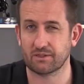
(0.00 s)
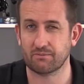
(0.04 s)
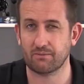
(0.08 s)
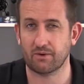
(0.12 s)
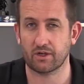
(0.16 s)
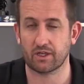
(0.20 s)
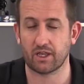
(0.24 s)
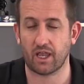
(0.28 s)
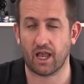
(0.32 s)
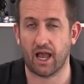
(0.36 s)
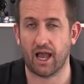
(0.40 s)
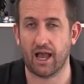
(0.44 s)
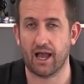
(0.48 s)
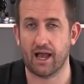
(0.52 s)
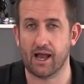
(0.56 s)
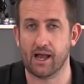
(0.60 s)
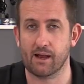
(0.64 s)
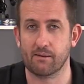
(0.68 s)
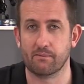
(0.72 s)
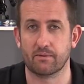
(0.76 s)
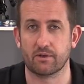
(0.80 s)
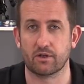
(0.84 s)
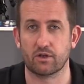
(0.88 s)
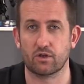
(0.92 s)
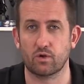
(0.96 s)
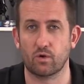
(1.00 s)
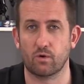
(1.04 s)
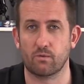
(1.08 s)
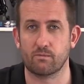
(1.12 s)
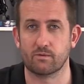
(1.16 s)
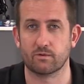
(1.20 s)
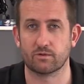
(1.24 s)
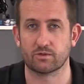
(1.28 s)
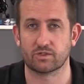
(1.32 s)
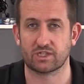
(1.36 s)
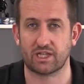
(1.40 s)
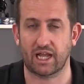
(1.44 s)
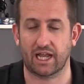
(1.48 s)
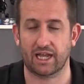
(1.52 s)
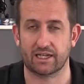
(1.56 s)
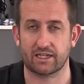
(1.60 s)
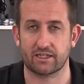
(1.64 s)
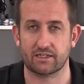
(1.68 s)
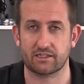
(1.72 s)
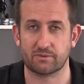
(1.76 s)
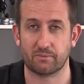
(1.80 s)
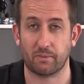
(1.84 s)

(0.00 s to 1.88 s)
to my um, normal standards,